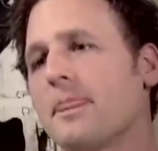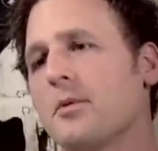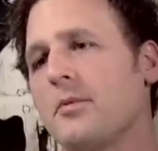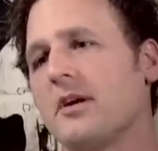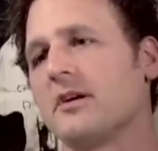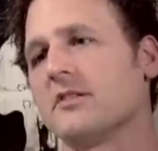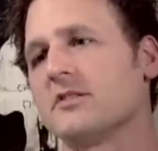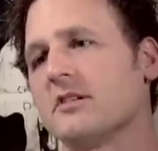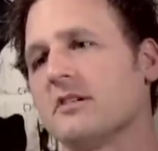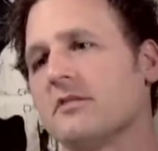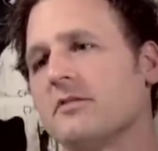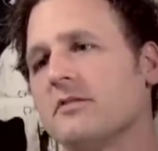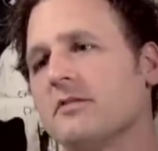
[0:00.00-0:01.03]
preparing
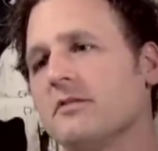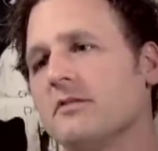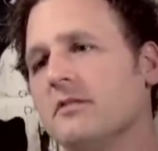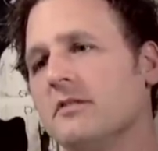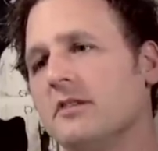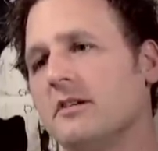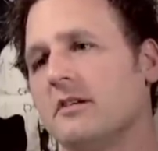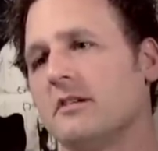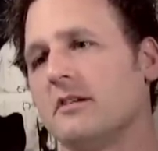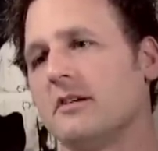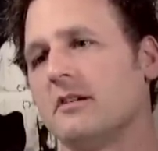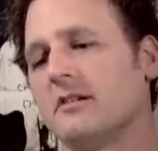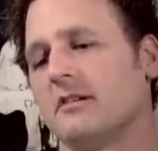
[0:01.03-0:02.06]
yourself in
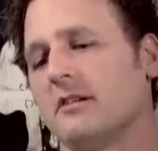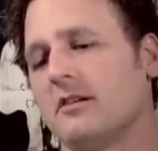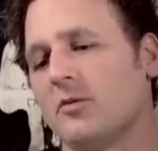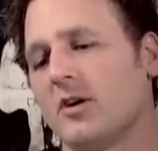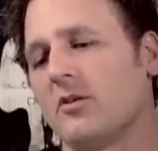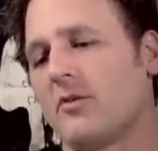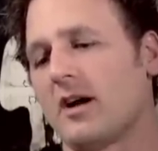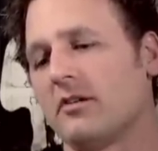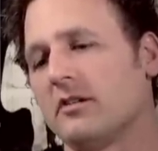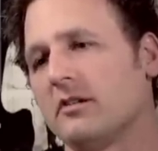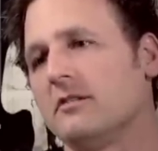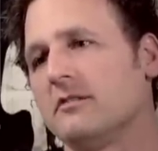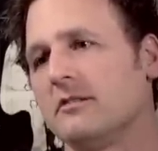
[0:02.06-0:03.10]
a well-rounded